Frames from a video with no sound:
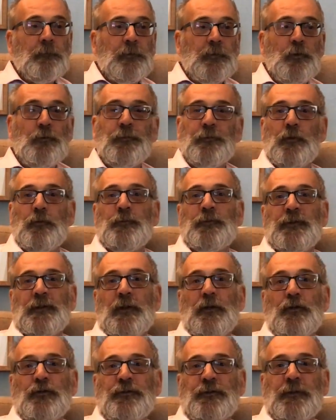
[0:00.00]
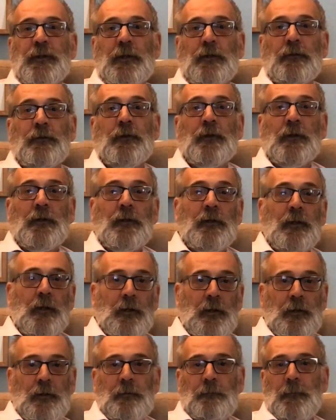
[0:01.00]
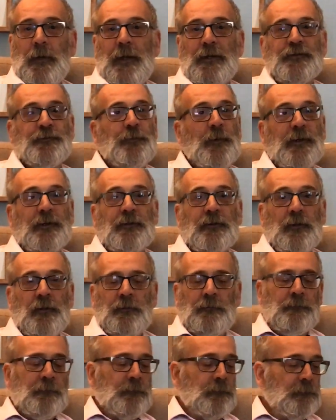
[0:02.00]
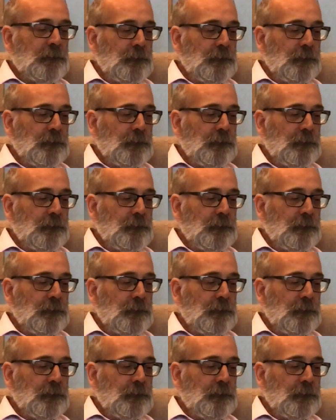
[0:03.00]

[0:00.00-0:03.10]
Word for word: youth groups are closing down, um, aspect uh,